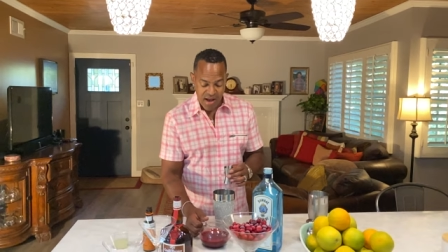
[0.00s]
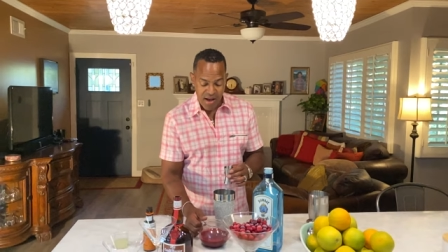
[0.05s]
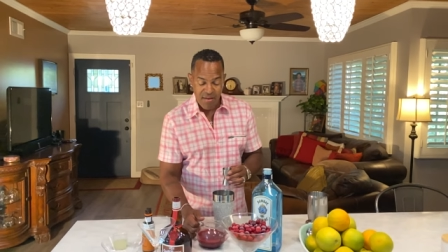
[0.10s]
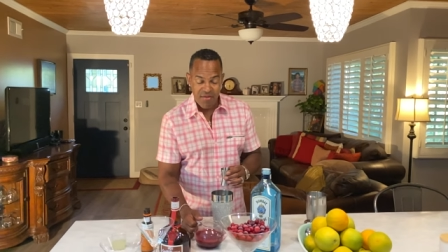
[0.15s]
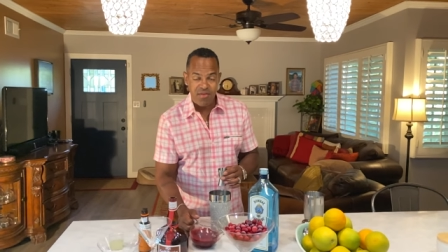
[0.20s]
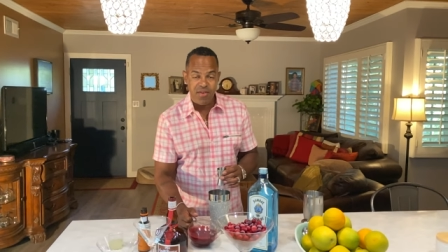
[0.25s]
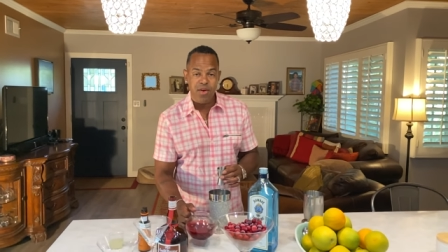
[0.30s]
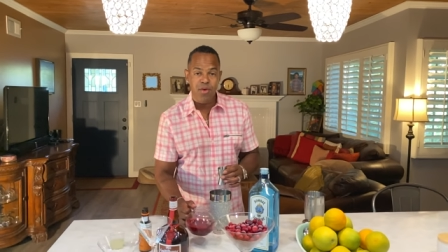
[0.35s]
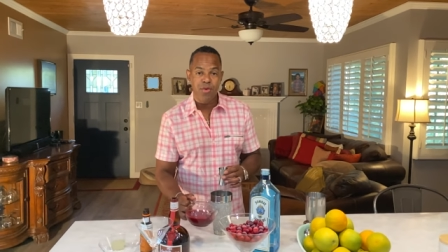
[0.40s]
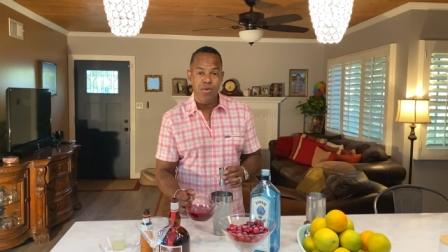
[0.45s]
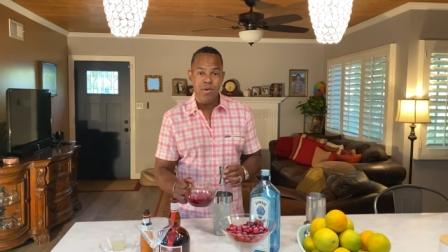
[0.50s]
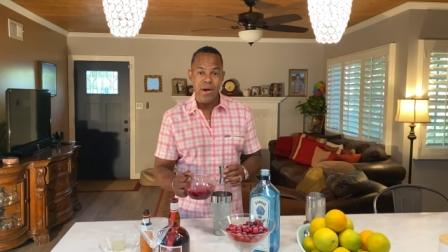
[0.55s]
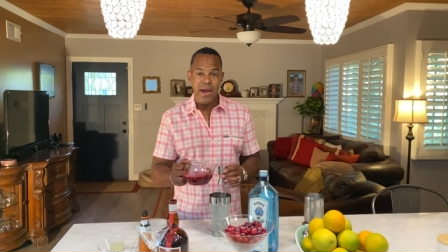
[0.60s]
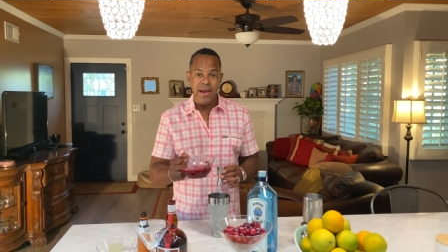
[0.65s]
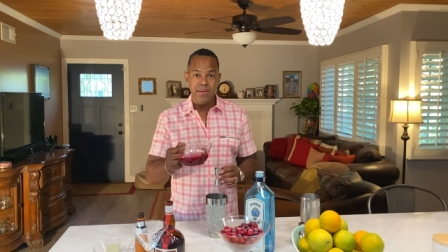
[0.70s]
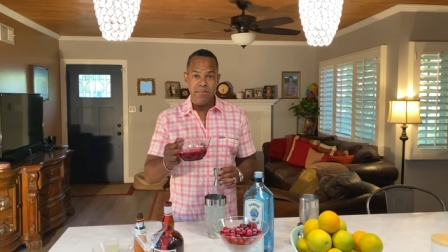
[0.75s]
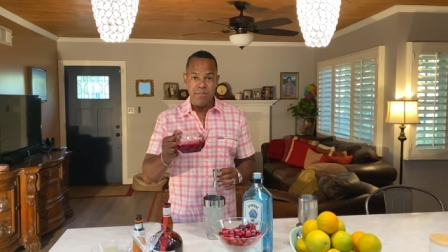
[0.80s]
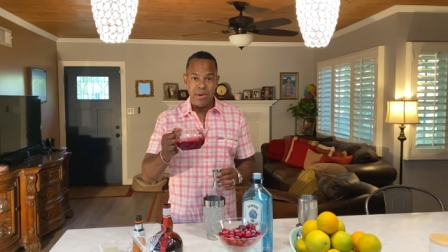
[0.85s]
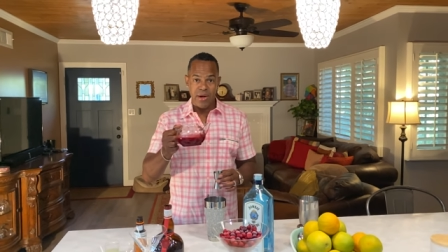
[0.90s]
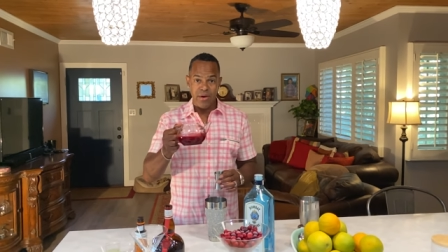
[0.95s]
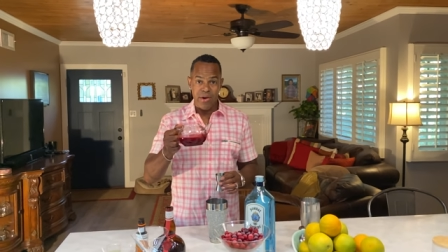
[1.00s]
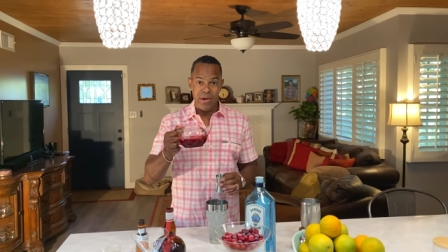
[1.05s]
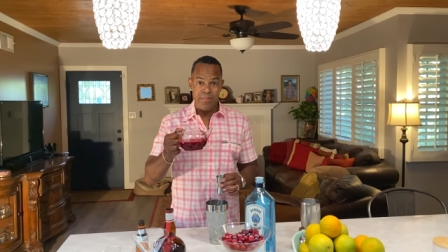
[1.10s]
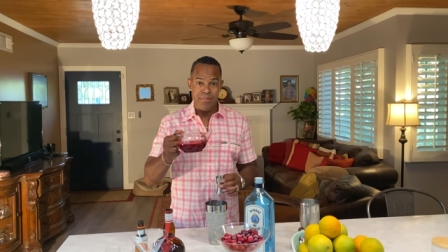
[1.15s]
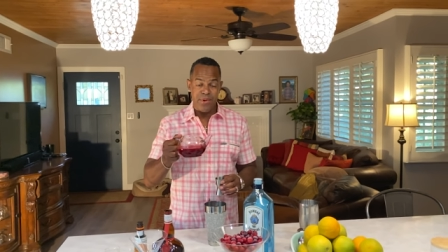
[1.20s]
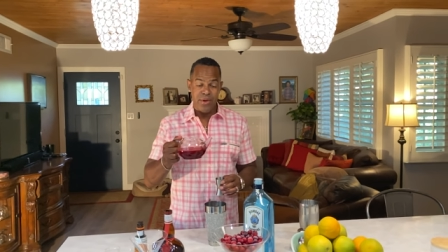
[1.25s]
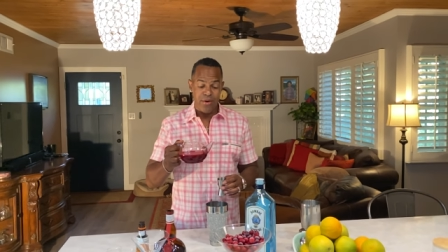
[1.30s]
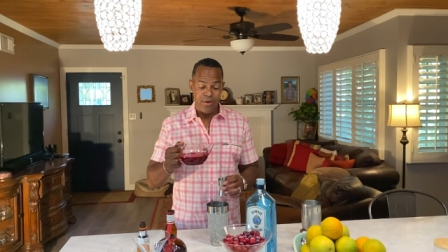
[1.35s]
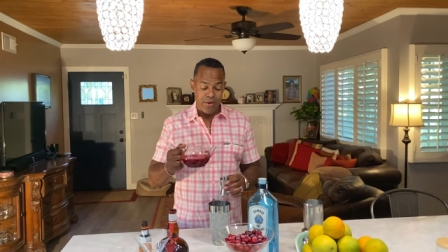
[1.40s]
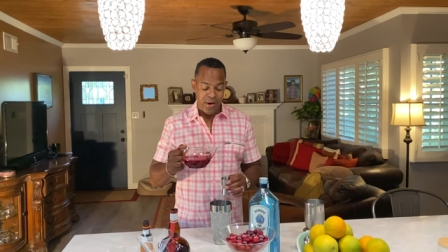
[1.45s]
of cranberry
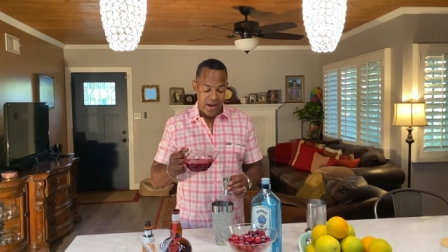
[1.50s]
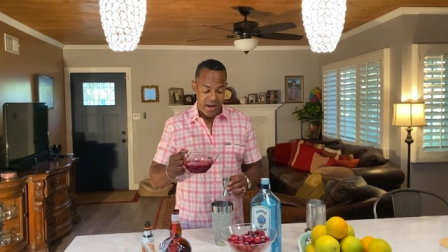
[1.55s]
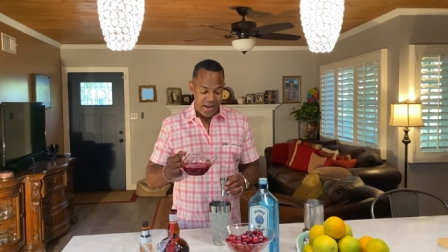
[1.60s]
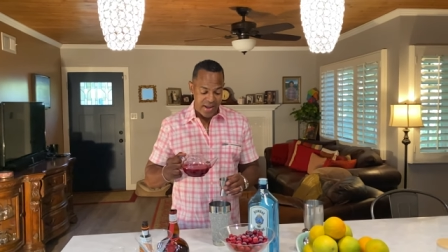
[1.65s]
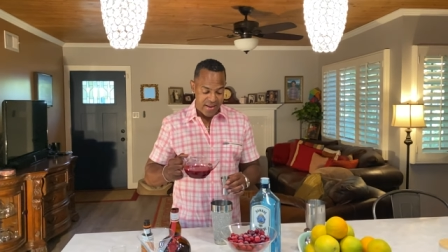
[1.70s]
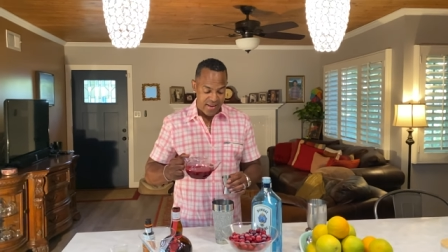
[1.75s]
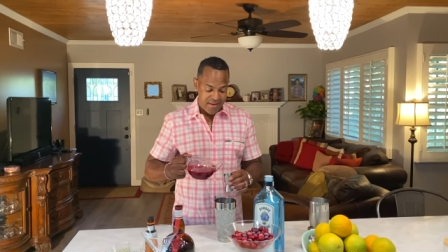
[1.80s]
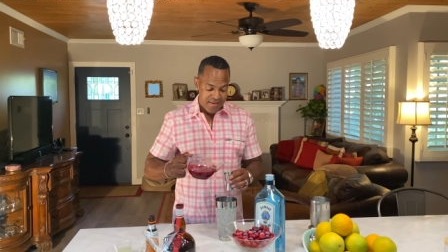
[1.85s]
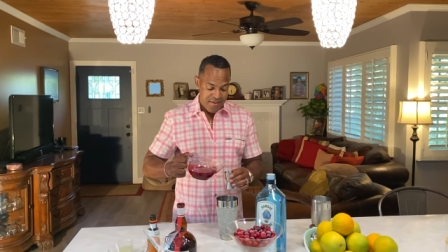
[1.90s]
puree.